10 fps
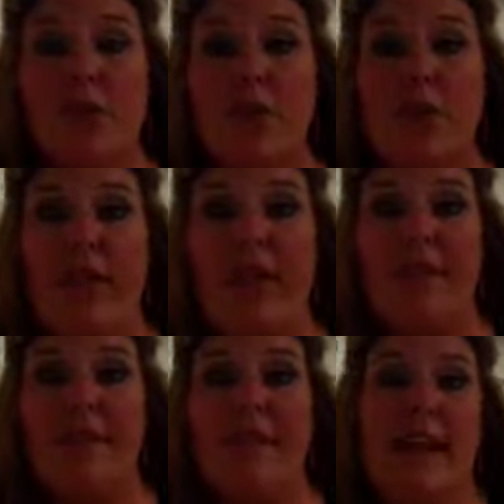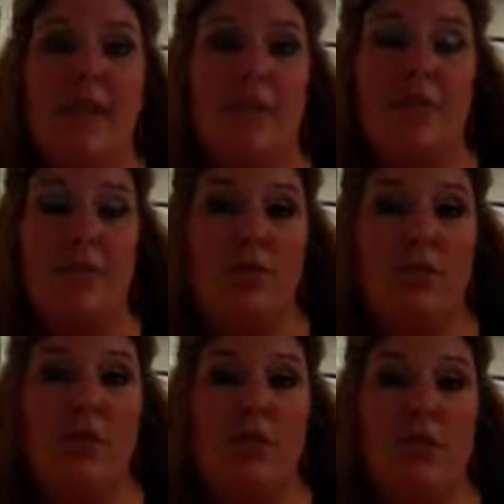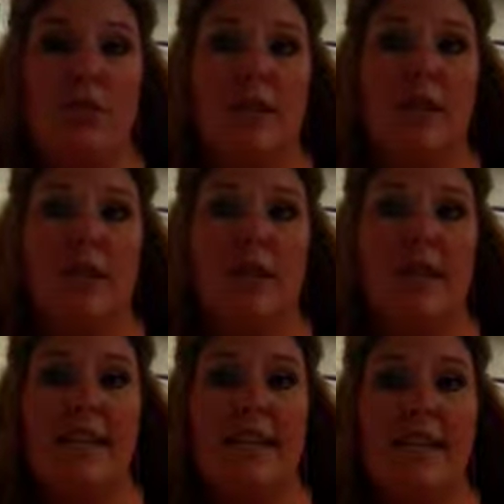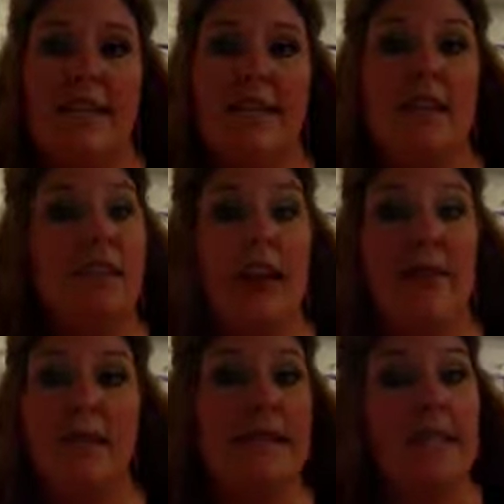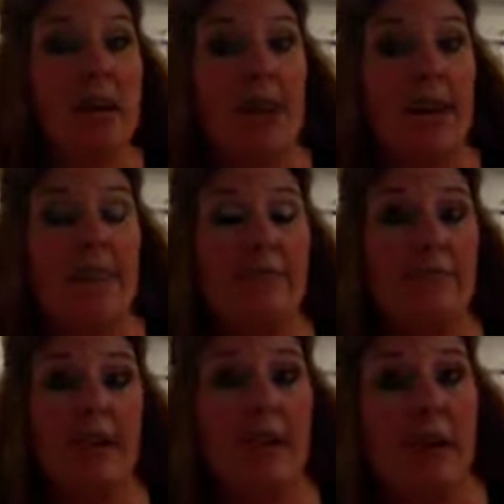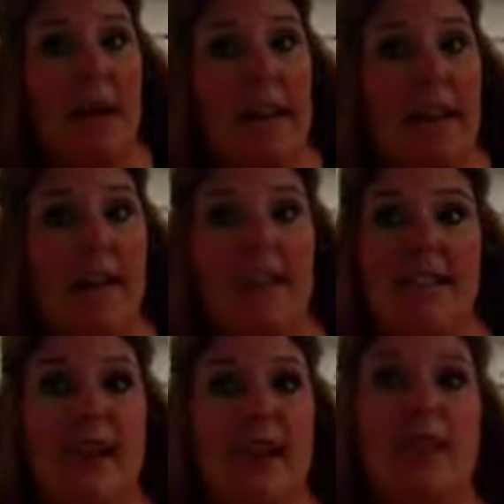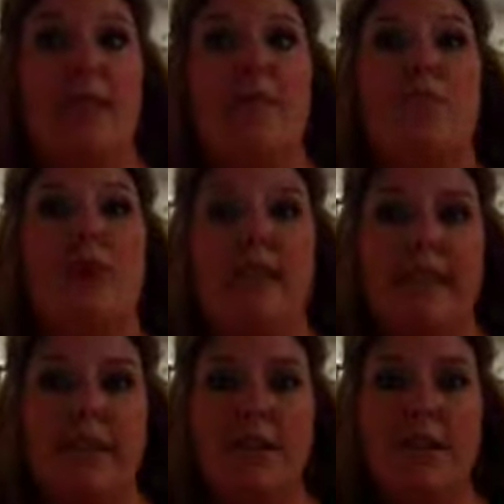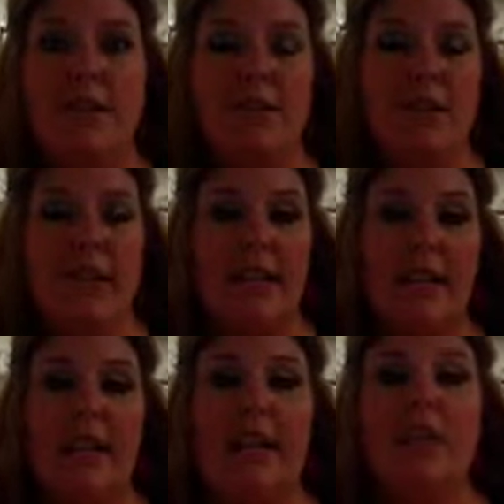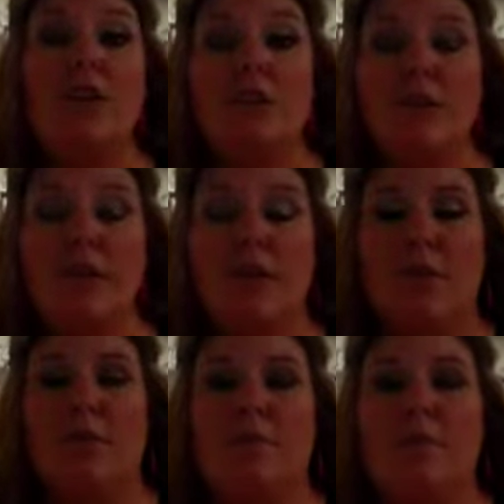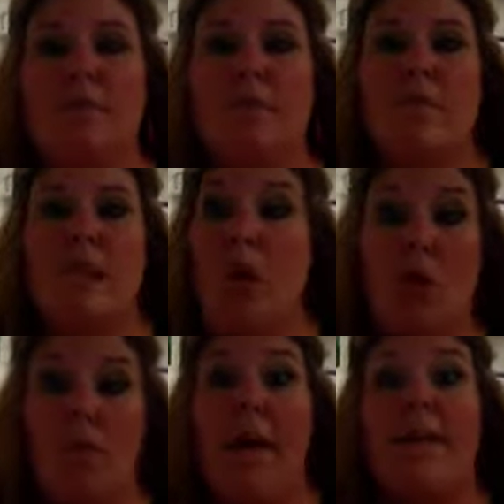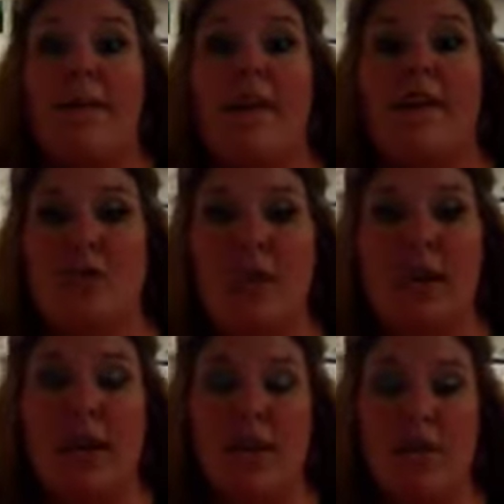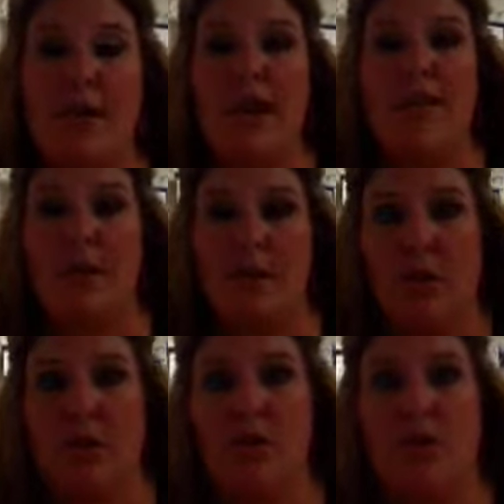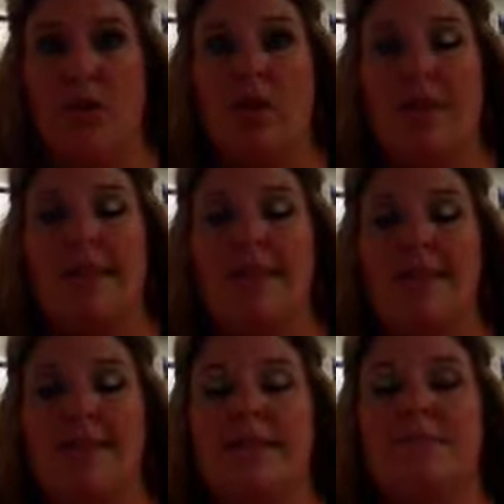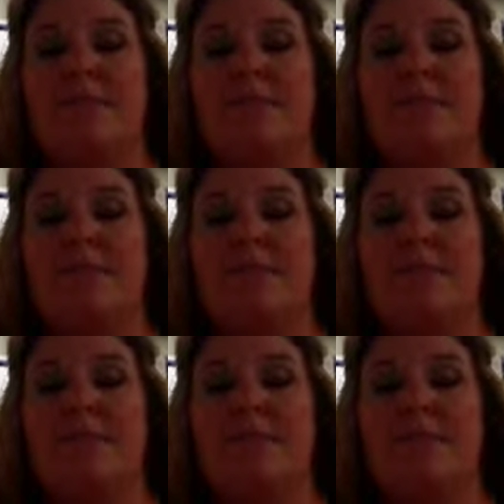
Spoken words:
for that type of food to be sold here in the United States, then the government says, sorry, we're not going to buy that. It's not going to be brought into the country legally to be sold or manufactured in the country and be sold to our citizens.